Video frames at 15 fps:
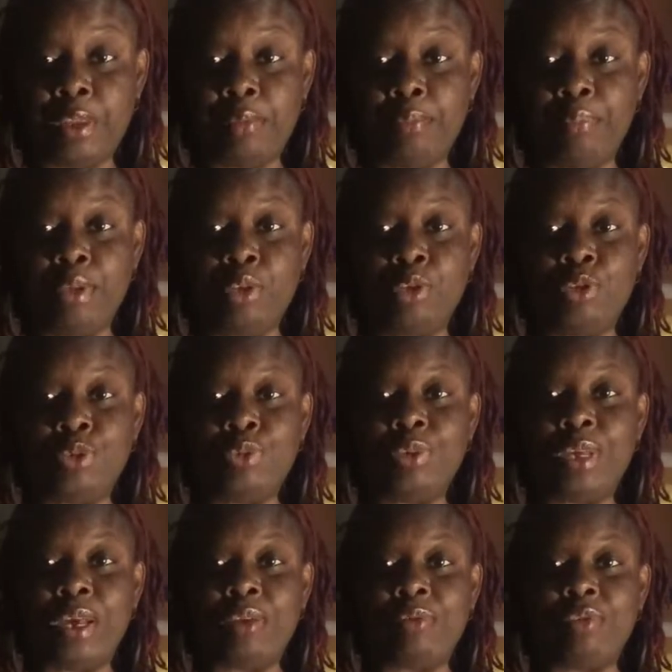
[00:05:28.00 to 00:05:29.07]
but do
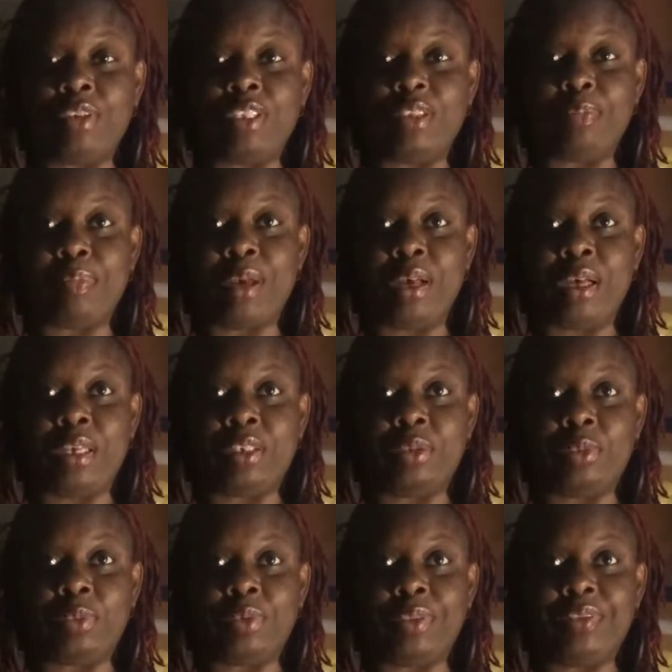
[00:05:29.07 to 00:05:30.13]
not respond
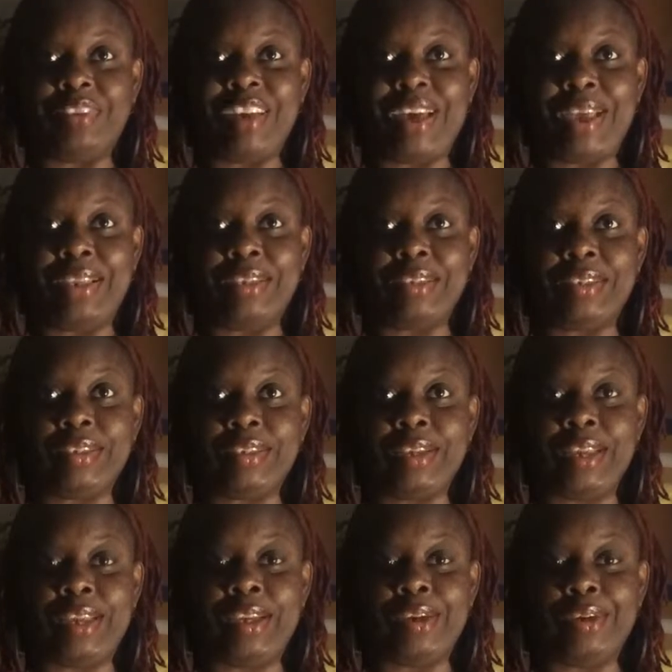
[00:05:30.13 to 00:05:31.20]
with that
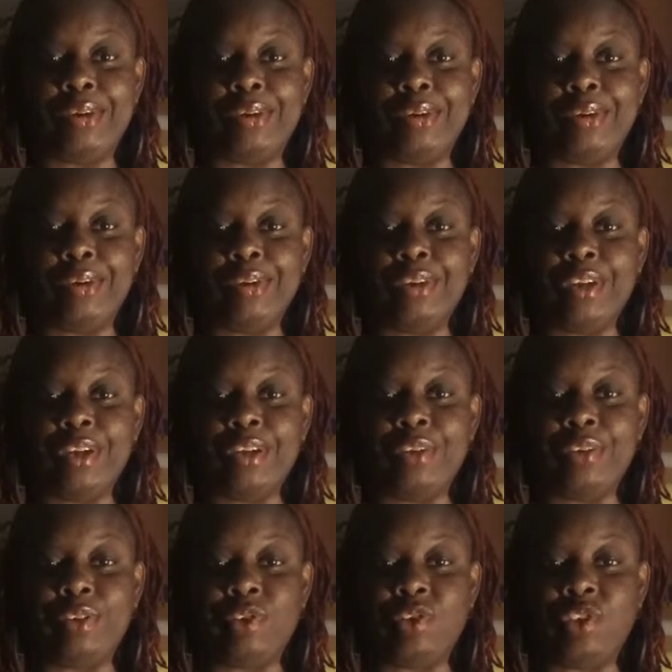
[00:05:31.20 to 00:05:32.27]
anger or
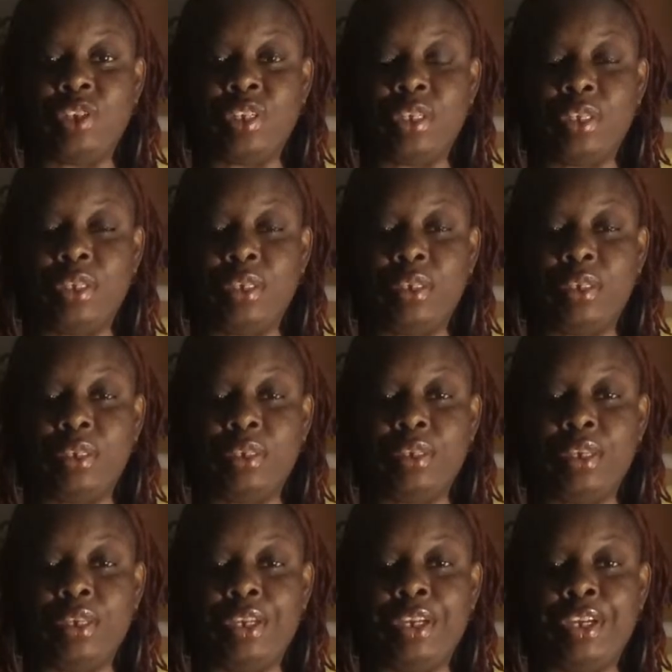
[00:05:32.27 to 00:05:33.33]
energy.
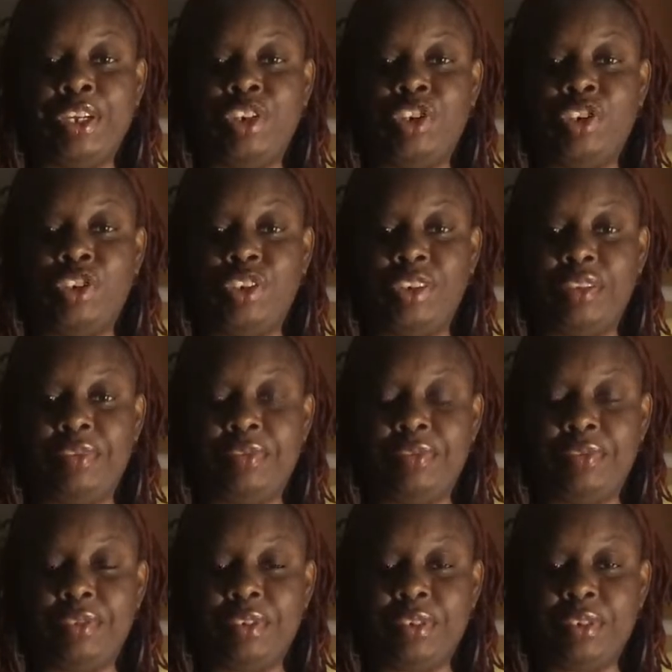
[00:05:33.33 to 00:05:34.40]

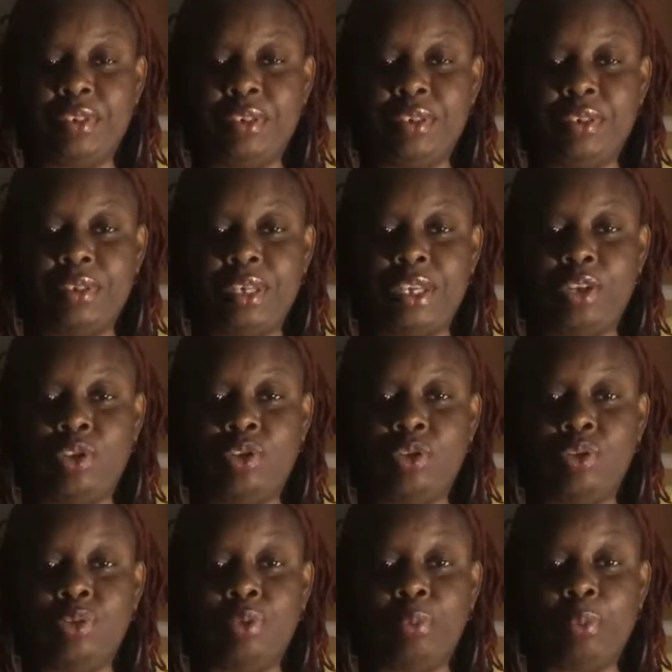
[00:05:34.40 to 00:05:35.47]
Shift into
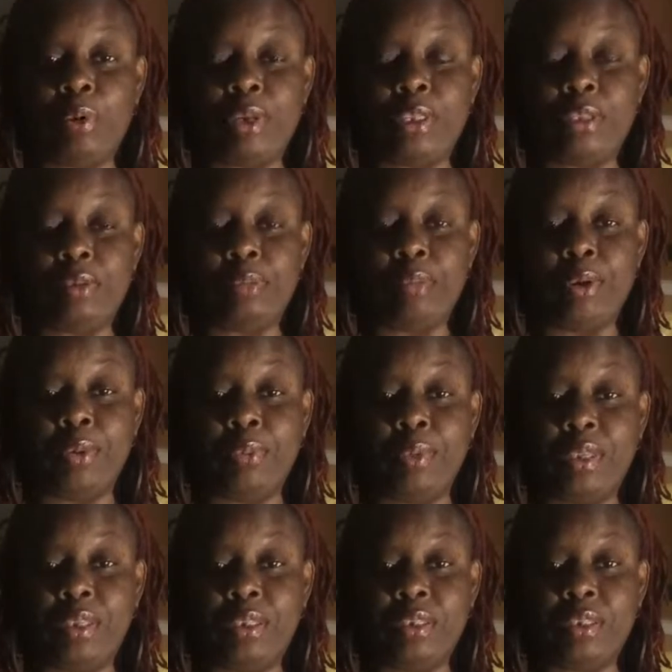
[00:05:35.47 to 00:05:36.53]
the present
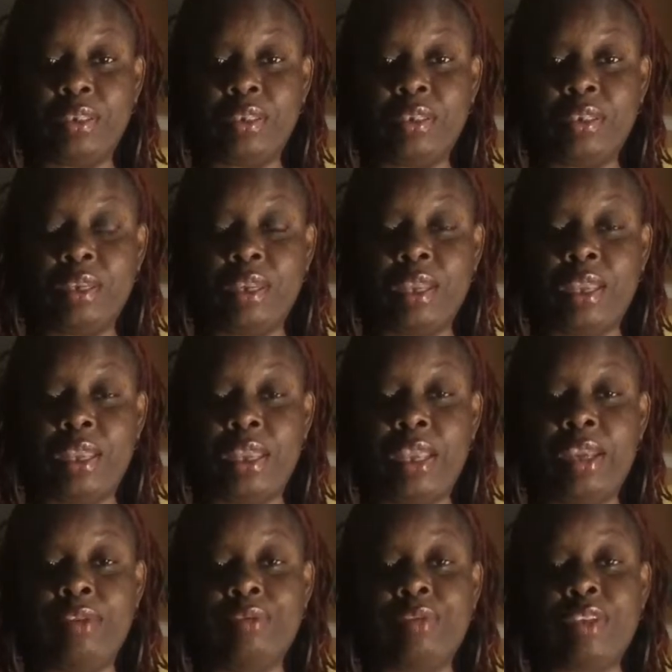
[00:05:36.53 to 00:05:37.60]
moment
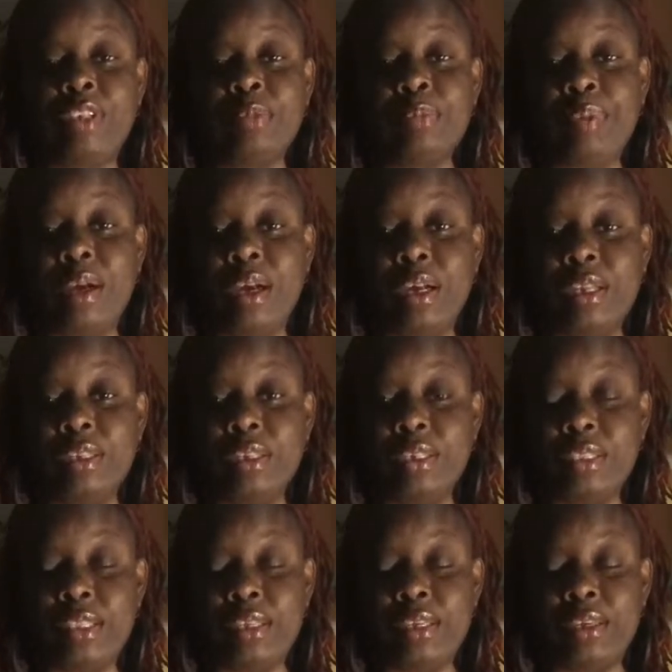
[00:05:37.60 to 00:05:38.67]
and respond to
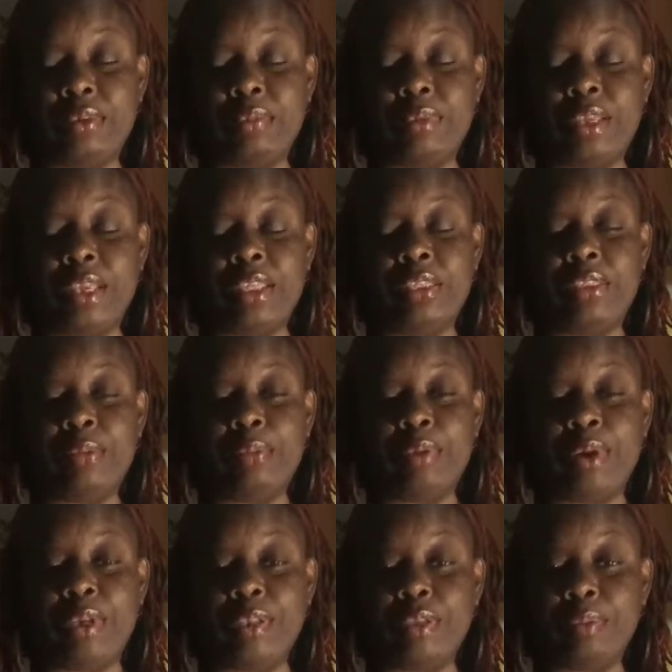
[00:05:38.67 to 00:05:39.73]
them in the
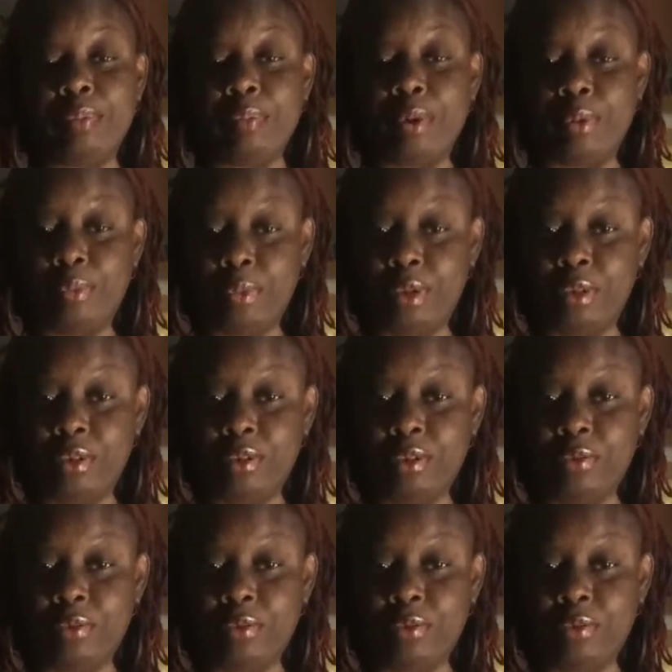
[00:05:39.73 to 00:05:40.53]
present moment.